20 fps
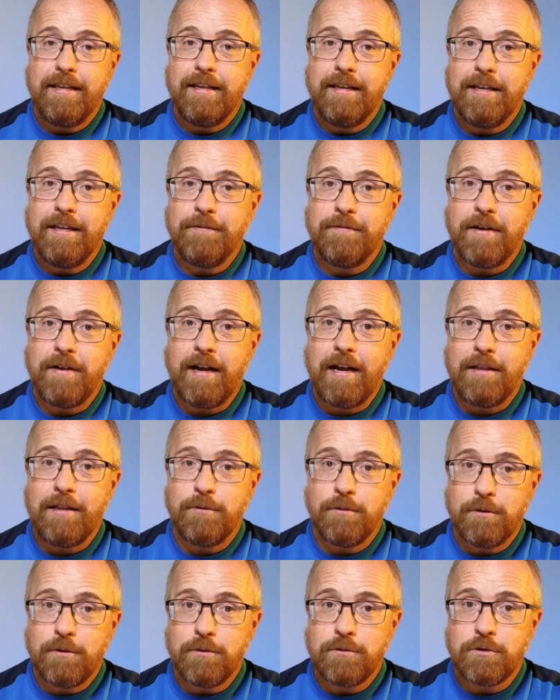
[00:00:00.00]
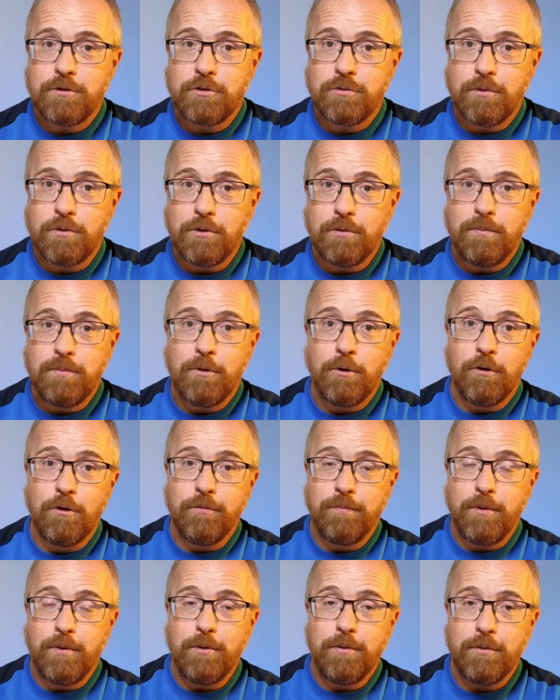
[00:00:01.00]
If either of those are true, or
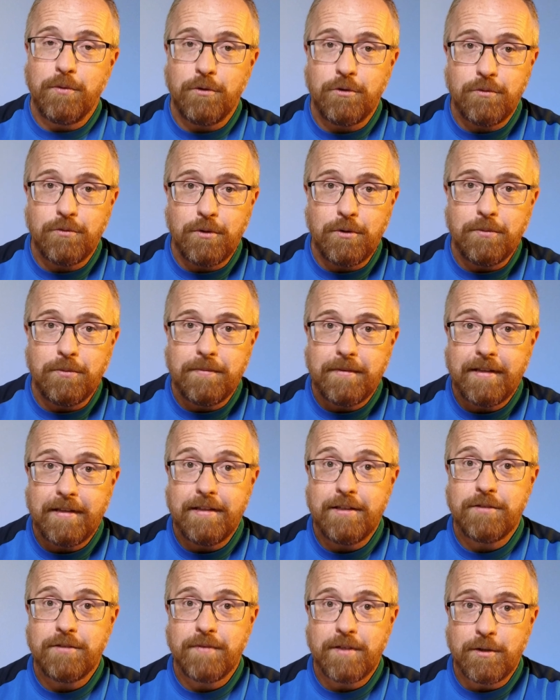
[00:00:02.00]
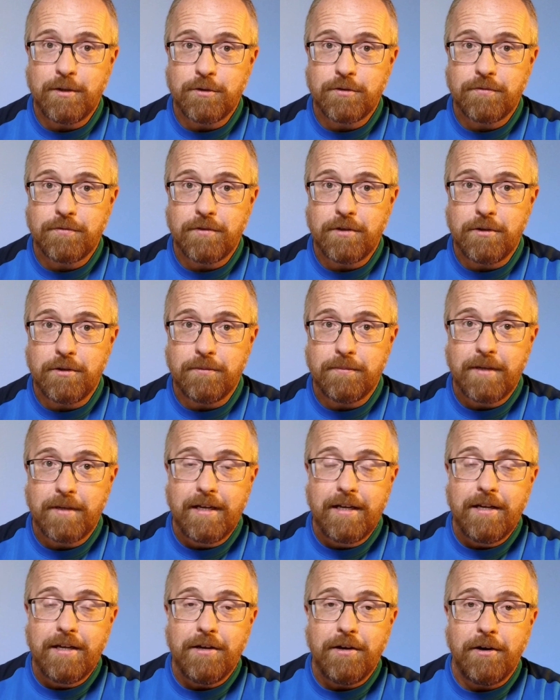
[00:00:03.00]
if both are true, then this video is for you.
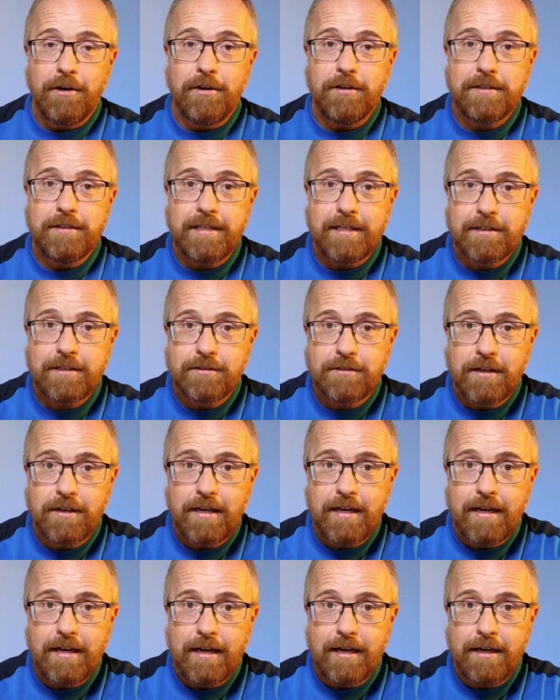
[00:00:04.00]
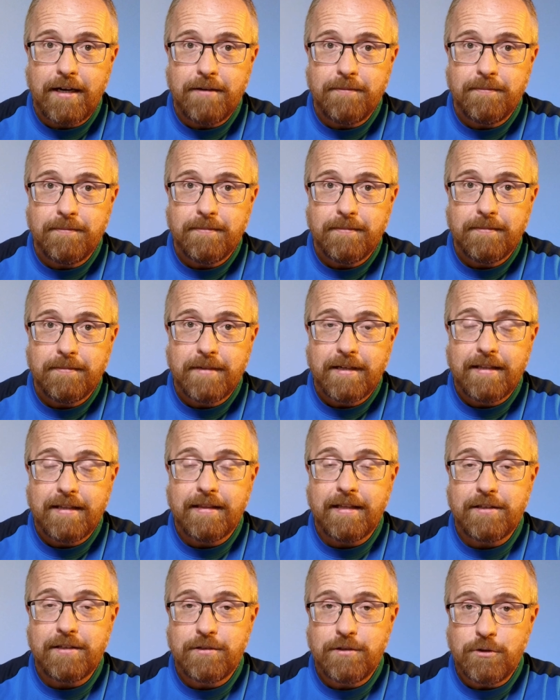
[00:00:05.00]
AltText.ai
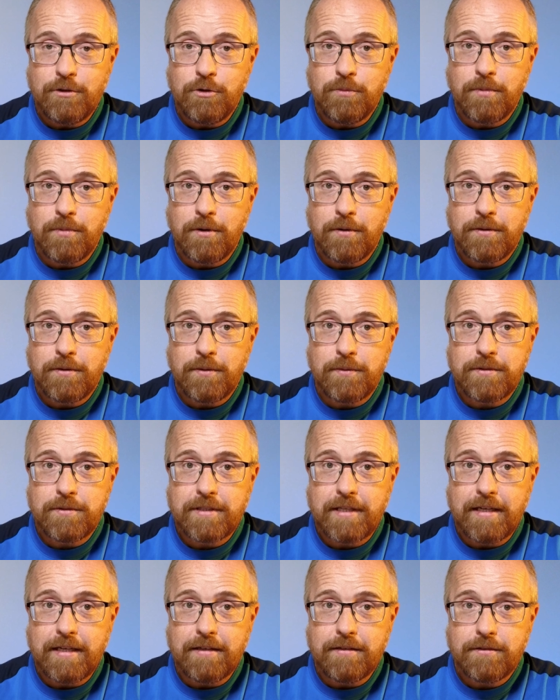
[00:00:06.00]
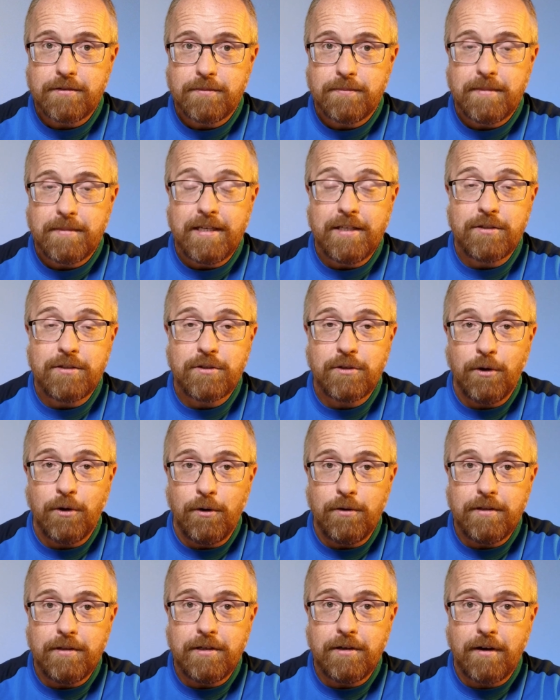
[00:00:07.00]
lets you do both those things. It's
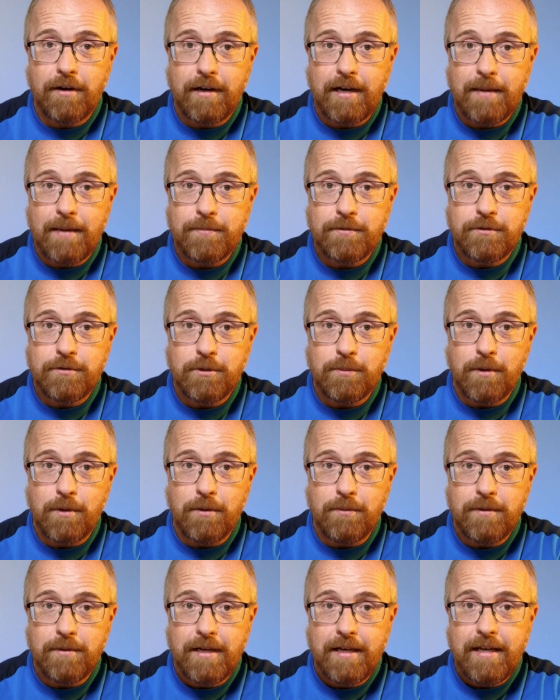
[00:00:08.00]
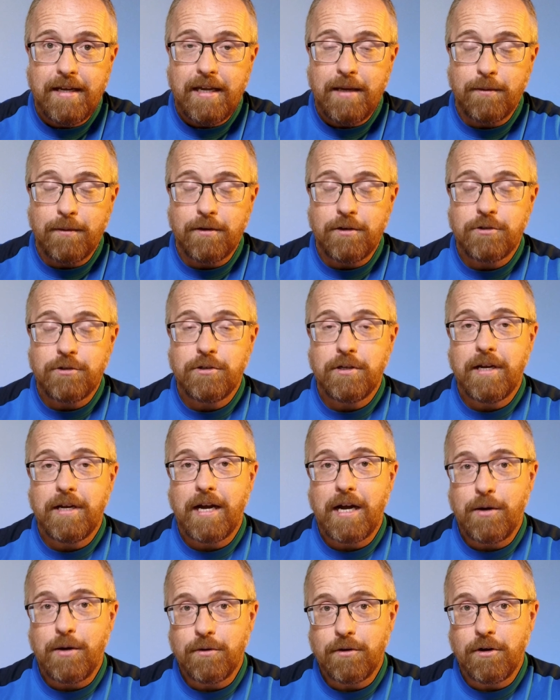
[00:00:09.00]
currently on AppSumo, and I'm going to show you
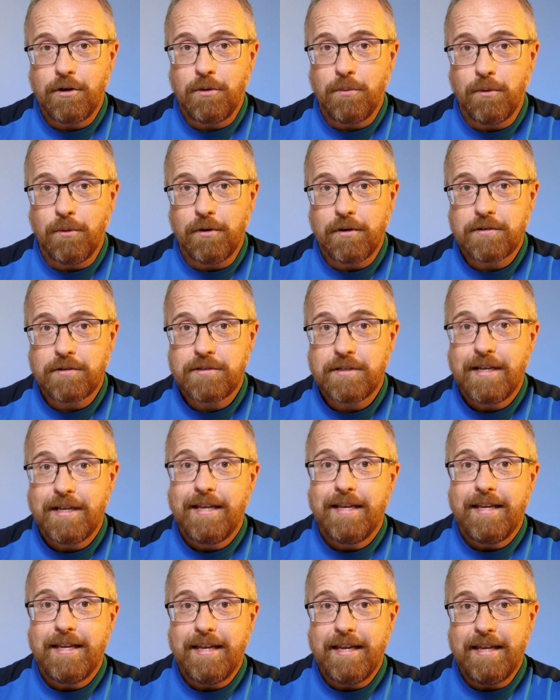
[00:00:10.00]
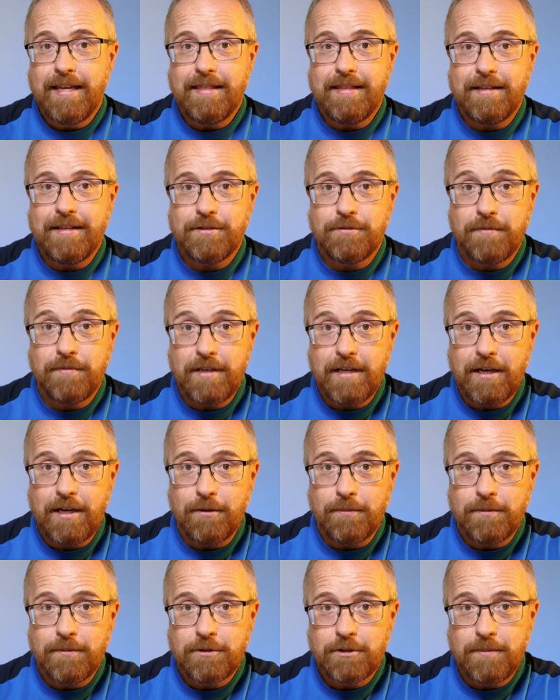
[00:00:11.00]
how it all works in this
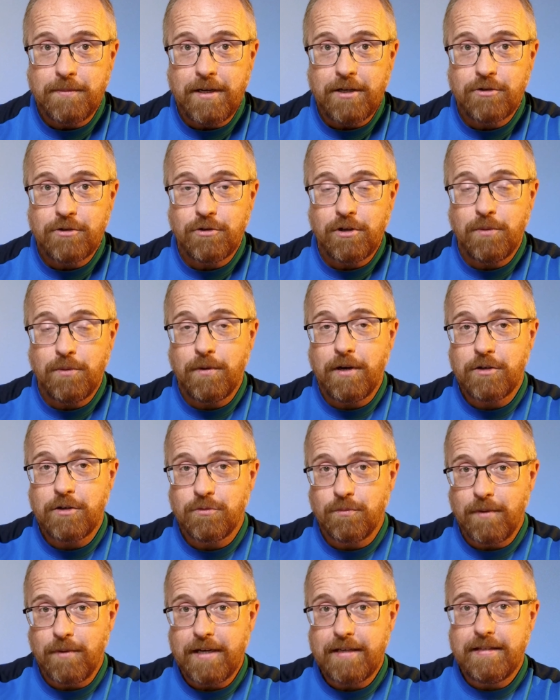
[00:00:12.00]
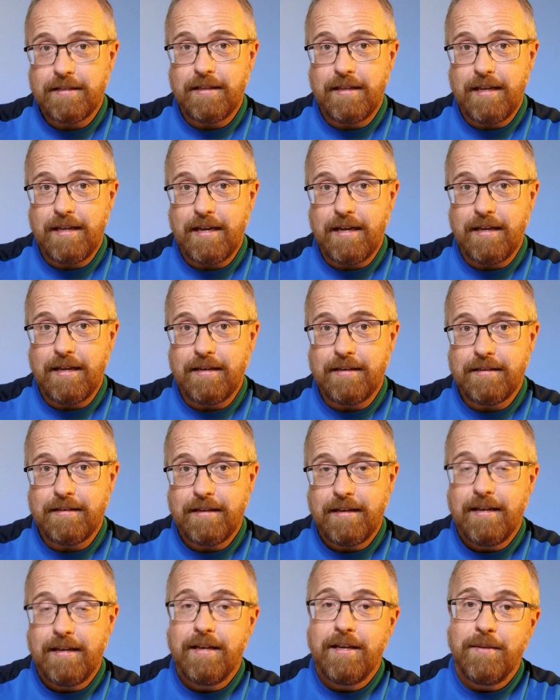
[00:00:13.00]
video. So make sure you watch right to the
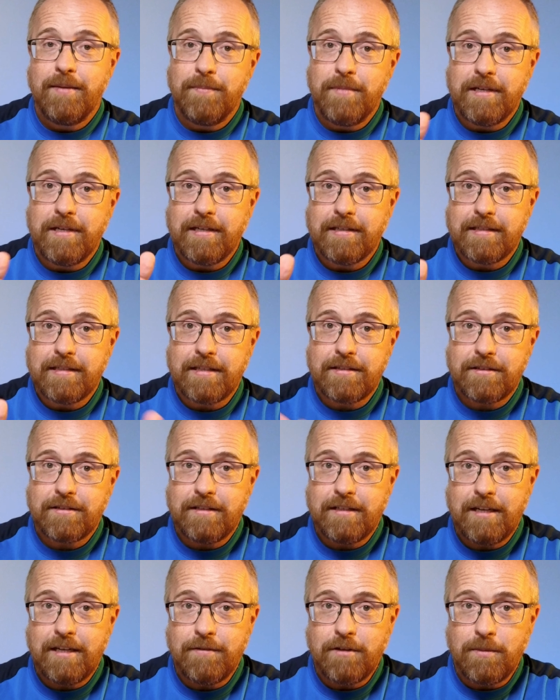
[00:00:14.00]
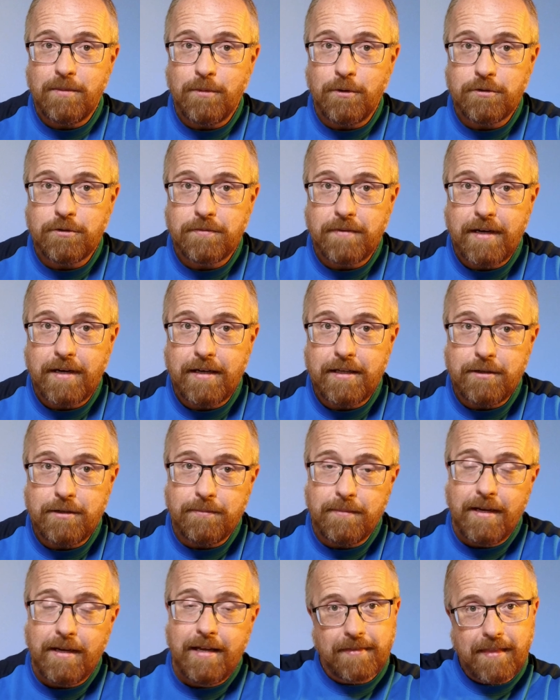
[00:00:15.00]
end because that's going to give you the most
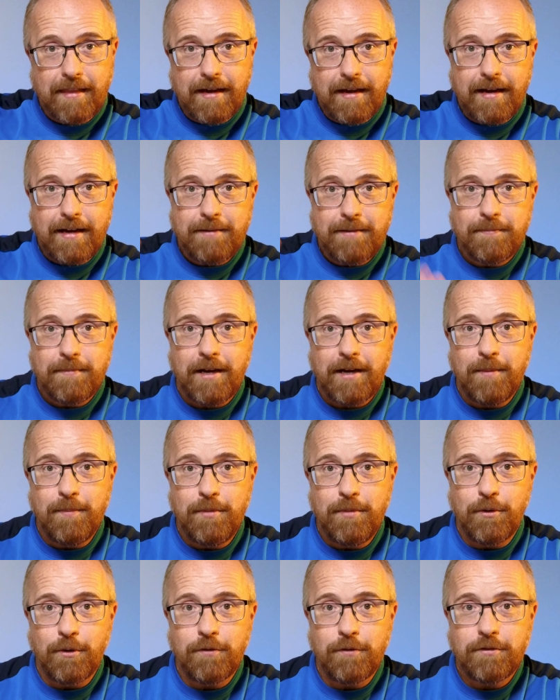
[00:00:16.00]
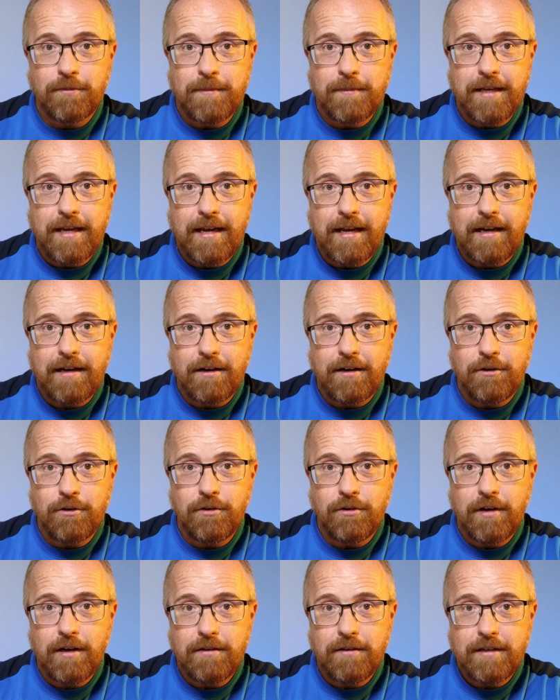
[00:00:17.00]
value. Hi, I'm Bjorn from the AI
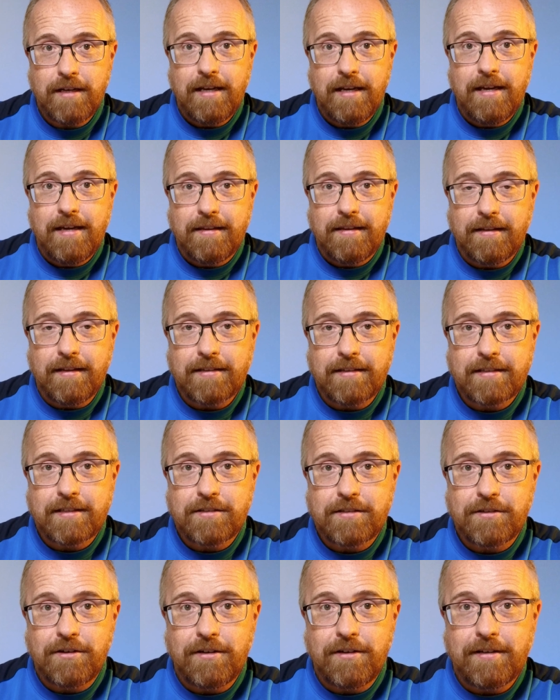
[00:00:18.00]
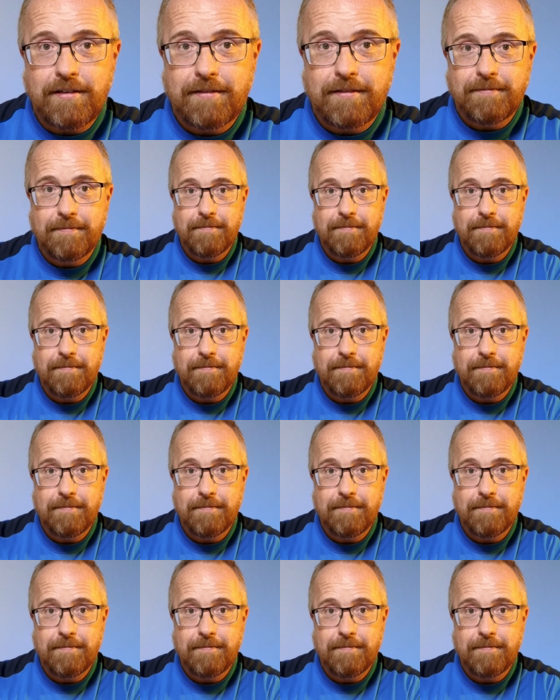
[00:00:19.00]
Underground. Now let's get started.